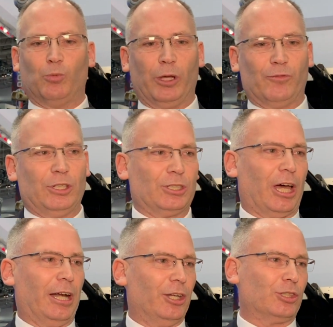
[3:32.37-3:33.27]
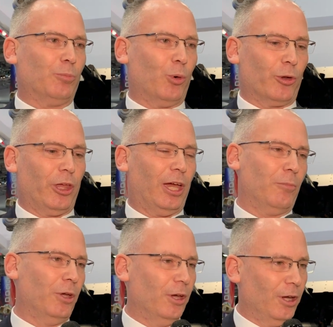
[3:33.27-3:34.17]
We've decided to support
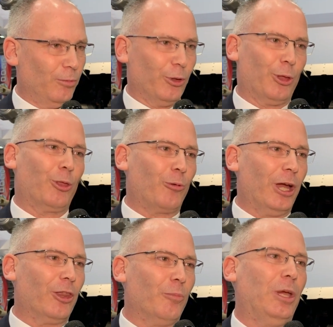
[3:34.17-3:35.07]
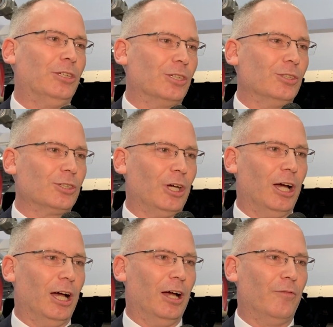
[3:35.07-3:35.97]
them with the three other pieces
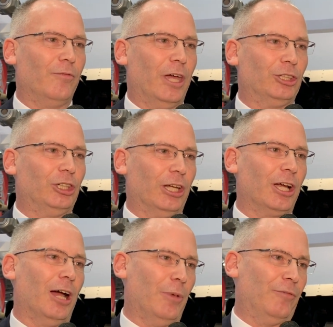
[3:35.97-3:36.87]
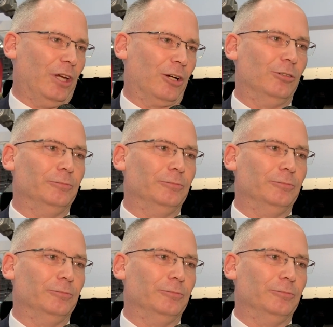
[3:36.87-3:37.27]
of next-gen combat vehicle.